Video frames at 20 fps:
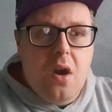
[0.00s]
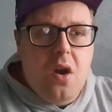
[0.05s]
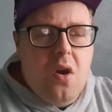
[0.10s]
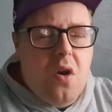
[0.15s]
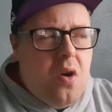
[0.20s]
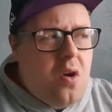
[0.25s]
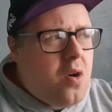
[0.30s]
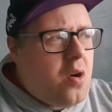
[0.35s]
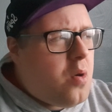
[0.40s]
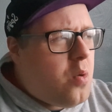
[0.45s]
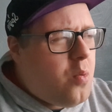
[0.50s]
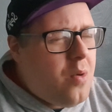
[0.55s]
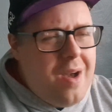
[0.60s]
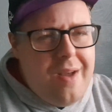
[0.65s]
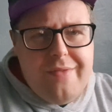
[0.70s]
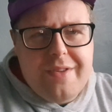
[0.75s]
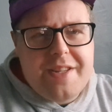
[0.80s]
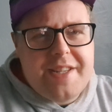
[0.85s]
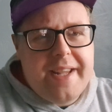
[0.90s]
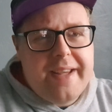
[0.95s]
or
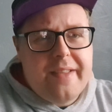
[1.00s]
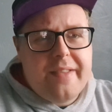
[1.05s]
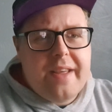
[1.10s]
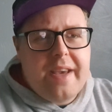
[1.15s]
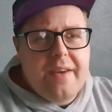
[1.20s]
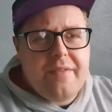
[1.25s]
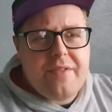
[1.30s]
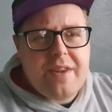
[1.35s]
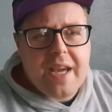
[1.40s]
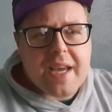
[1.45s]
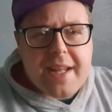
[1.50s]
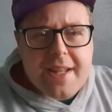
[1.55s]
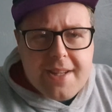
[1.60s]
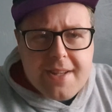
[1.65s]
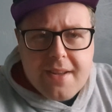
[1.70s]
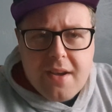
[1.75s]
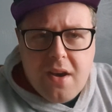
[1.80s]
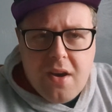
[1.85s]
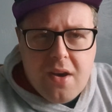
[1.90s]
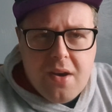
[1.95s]
whatever sale they have
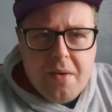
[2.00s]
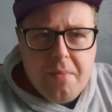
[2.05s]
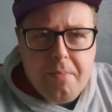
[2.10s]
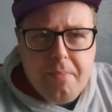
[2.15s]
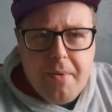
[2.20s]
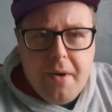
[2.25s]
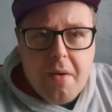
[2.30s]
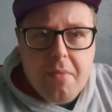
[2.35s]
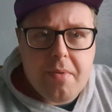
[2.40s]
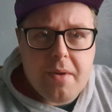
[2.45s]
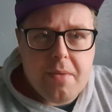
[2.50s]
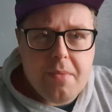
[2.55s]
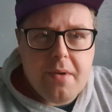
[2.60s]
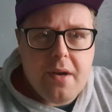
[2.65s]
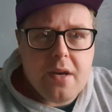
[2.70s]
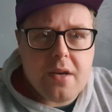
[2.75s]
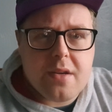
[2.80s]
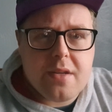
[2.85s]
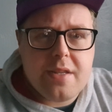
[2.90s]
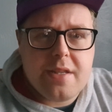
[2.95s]
next on Pop in the
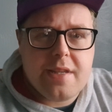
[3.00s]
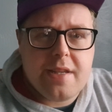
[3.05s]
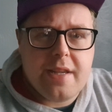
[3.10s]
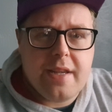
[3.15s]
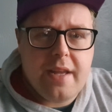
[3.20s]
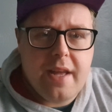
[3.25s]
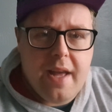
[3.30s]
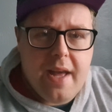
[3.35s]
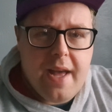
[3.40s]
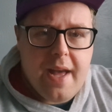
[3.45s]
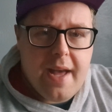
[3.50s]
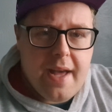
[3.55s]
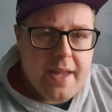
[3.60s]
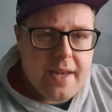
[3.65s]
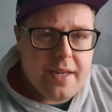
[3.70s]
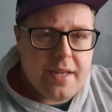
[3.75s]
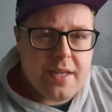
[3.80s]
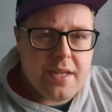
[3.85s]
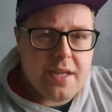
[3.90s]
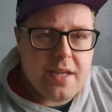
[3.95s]
Box,
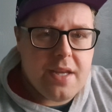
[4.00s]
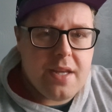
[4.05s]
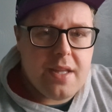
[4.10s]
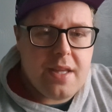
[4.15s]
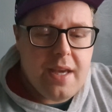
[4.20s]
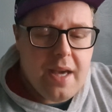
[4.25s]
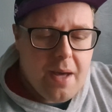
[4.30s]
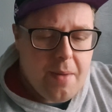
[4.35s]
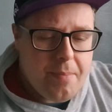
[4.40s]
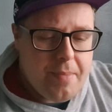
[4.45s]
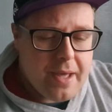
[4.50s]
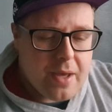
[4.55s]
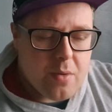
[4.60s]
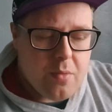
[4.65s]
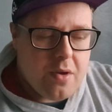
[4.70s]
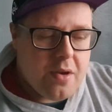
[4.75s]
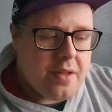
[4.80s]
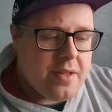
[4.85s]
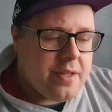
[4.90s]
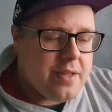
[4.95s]
and yeah, I'll pick
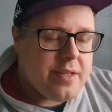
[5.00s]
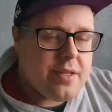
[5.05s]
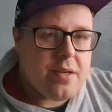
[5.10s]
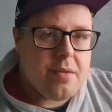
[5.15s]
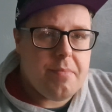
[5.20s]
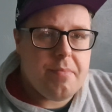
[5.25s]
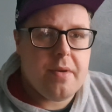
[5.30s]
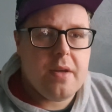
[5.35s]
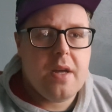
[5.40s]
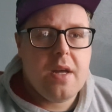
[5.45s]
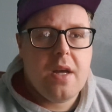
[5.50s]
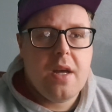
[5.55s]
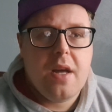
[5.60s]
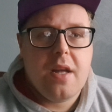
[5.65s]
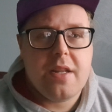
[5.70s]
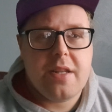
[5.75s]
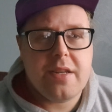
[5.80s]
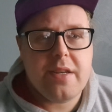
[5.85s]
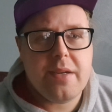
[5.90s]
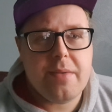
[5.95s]
one of these up.
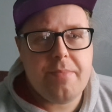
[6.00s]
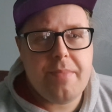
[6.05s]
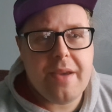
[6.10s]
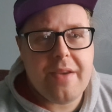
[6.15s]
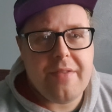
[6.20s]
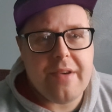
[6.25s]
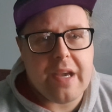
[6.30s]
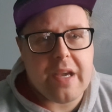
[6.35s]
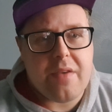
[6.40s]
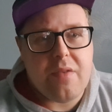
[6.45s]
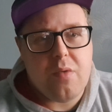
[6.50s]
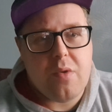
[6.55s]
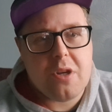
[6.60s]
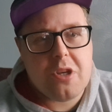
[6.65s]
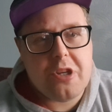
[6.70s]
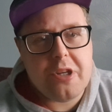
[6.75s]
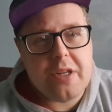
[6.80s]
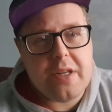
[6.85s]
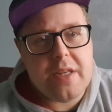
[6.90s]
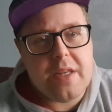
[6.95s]
So big thank you for
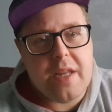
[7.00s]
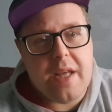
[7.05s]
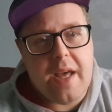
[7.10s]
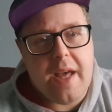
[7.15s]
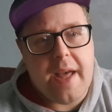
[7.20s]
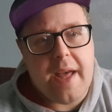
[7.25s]
watching.